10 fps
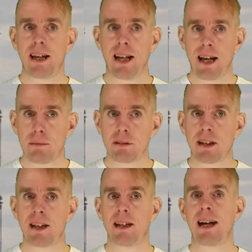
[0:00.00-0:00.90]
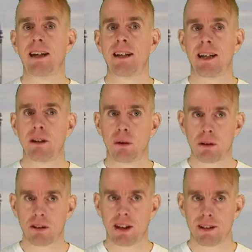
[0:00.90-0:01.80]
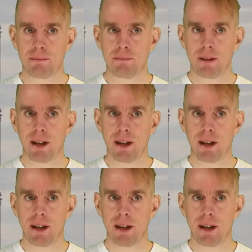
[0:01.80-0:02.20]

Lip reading: N-heptane and N-octane.